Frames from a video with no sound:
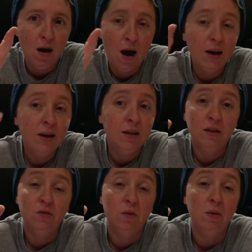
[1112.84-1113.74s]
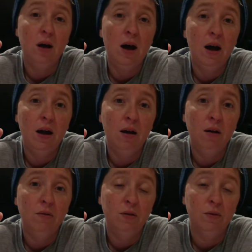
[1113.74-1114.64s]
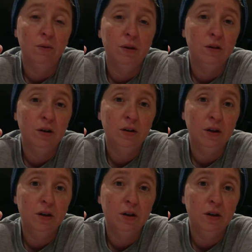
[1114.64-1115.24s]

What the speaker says: I get this from a lot of different research,